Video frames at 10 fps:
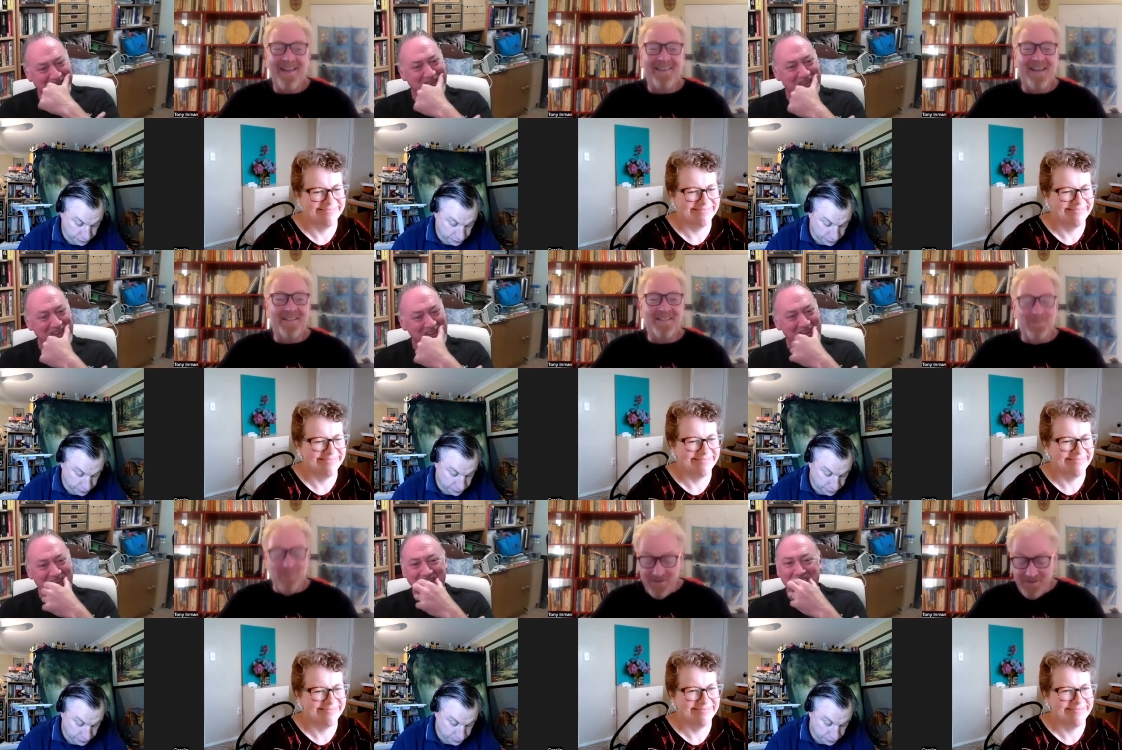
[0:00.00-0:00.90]
Speaker 1: And the
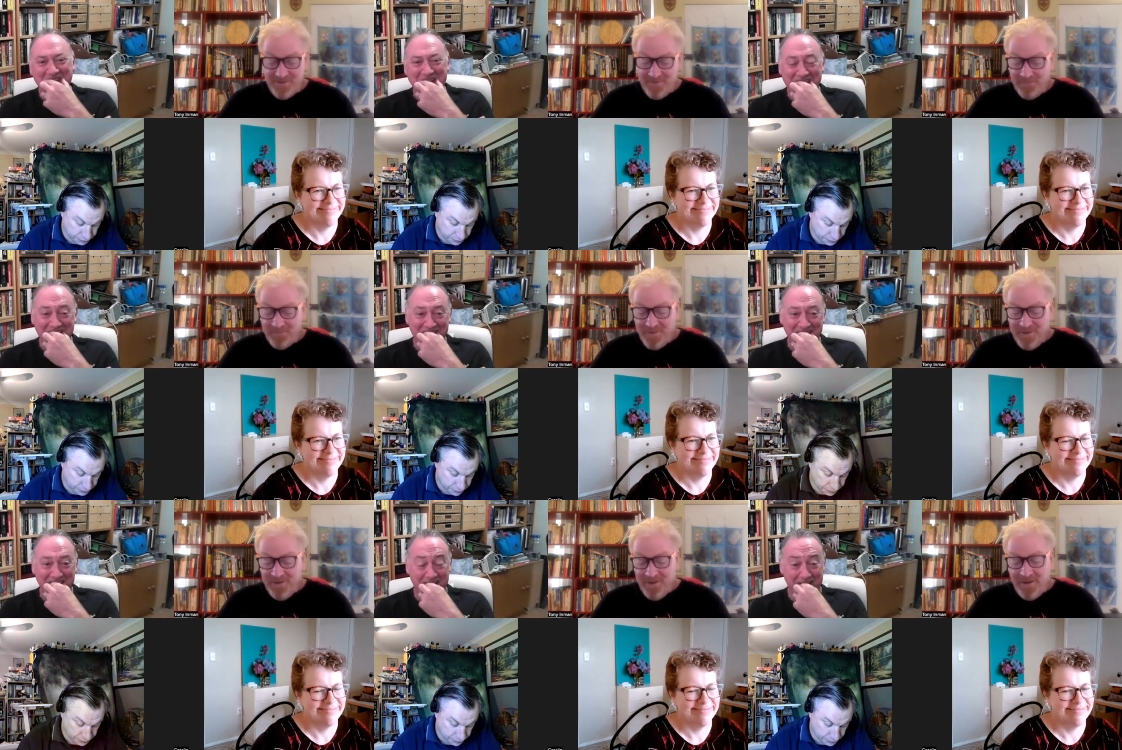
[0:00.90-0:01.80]
answer was,
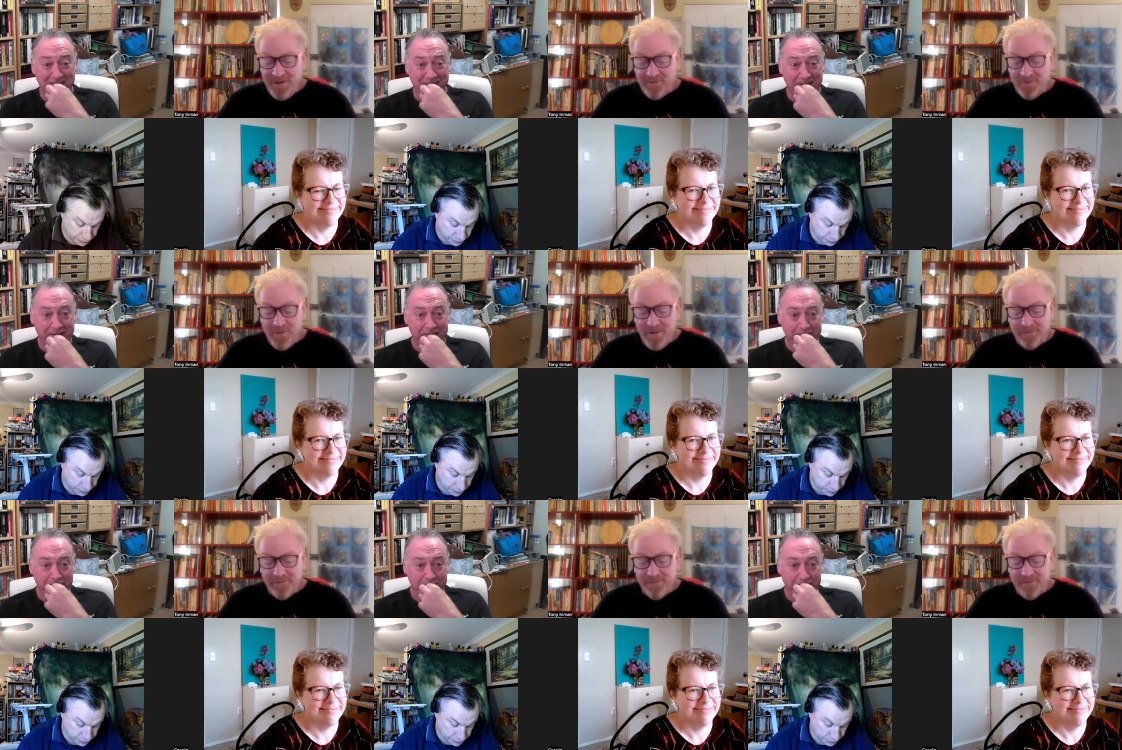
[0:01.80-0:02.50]
you don't have to wear